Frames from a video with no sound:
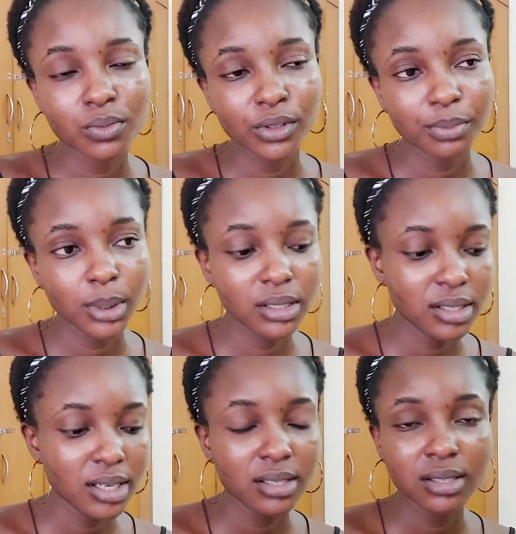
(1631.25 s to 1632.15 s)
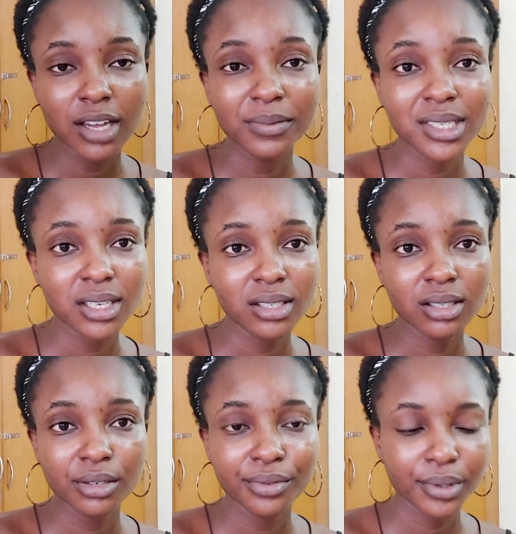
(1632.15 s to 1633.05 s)
I've been
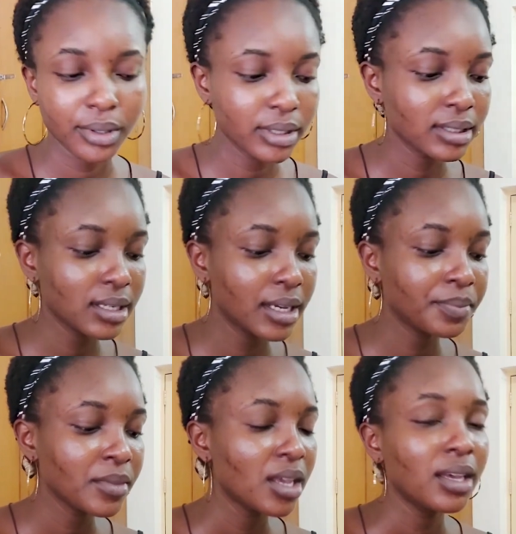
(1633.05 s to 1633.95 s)
tasting it for a long time.